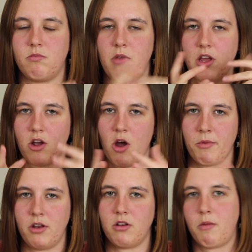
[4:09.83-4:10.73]
make a
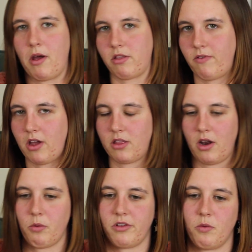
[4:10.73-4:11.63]
comment about the fact that
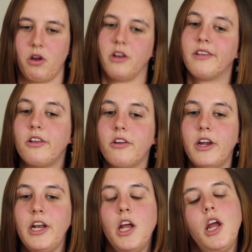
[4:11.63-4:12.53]
I wasn't wearing
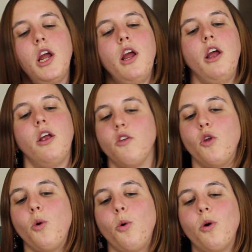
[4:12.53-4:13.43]
sunscreen.
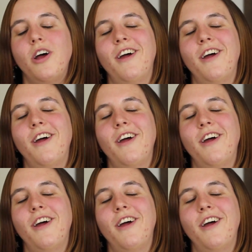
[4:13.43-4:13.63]
So